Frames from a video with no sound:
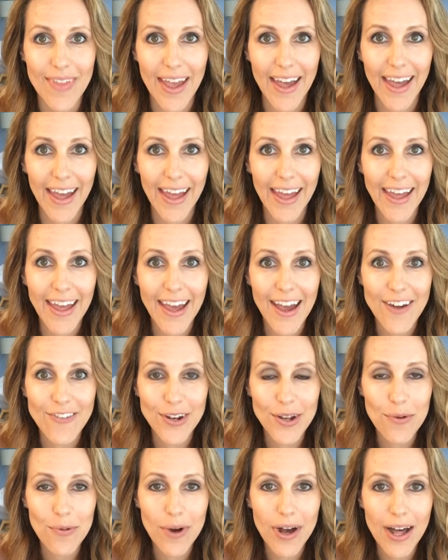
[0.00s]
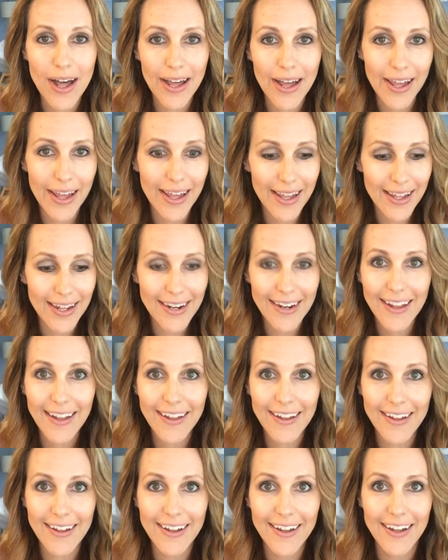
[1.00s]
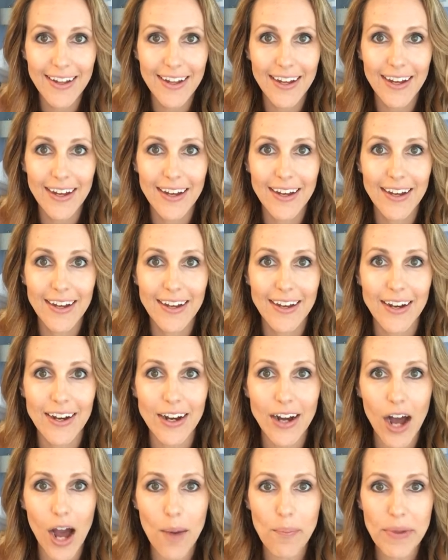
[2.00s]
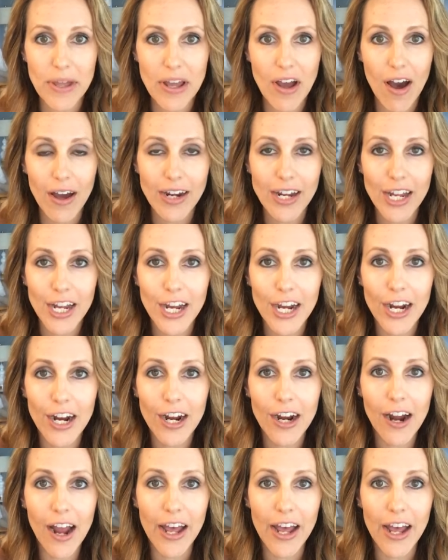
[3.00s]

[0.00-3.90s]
Hey everyone, hopping on here.